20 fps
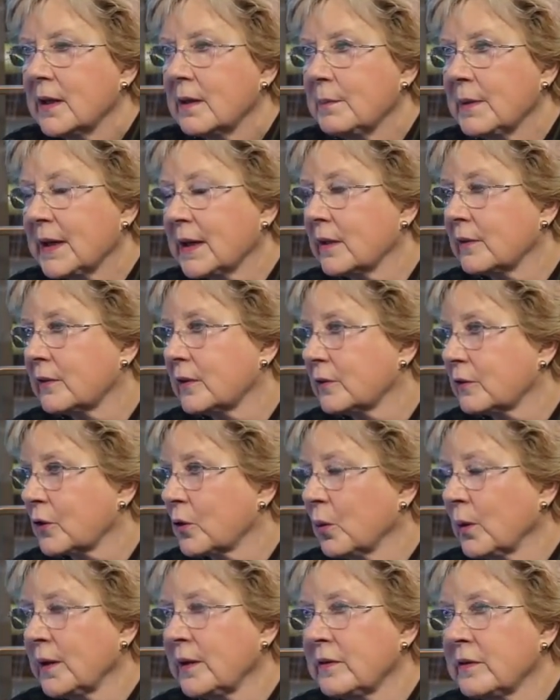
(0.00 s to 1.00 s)
because it's
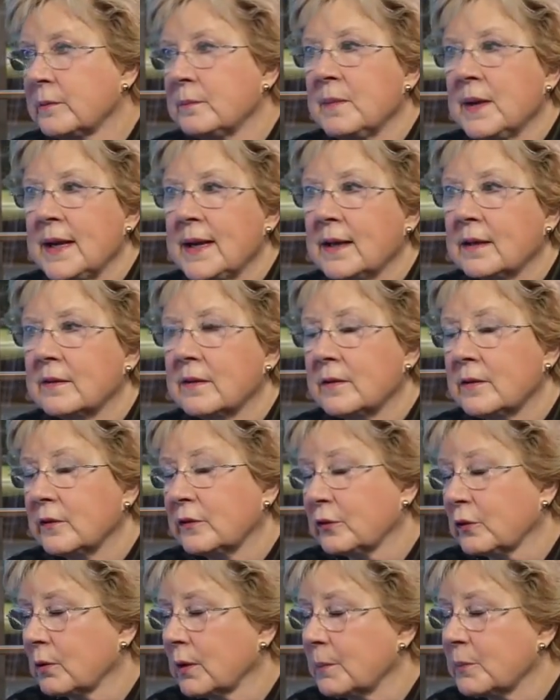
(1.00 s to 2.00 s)
going to make the
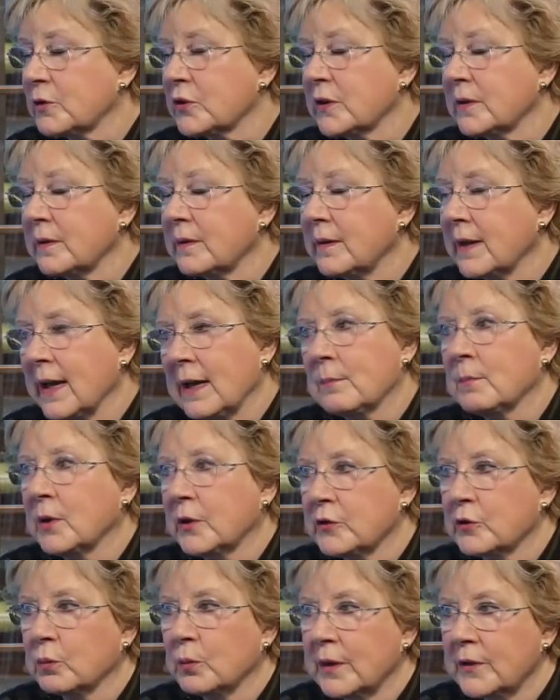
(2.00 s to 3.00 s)
description that
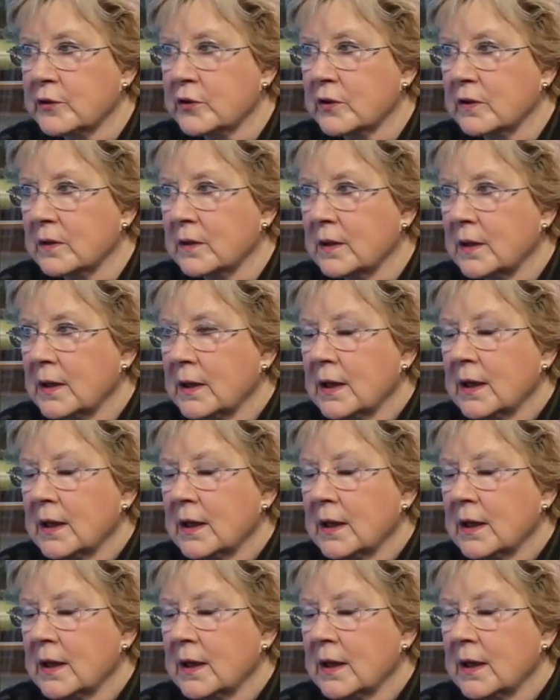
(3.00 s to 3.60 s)
much richer.